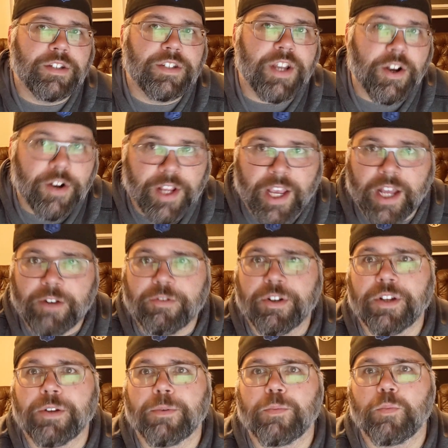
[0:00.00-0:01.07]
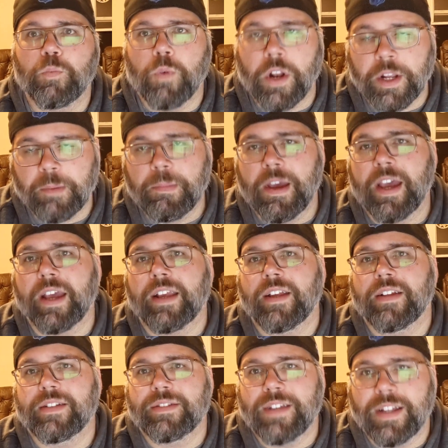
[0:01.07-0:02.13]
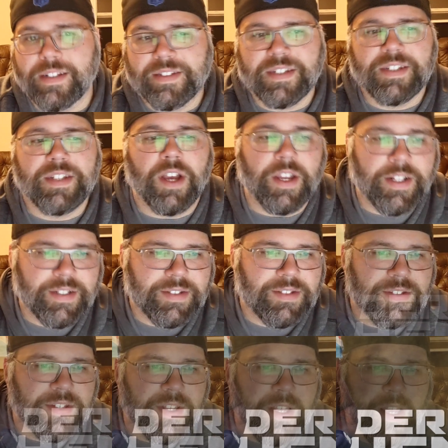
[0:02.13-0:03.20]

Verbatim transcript: Derrick Henry, running back, Tennessee Titans.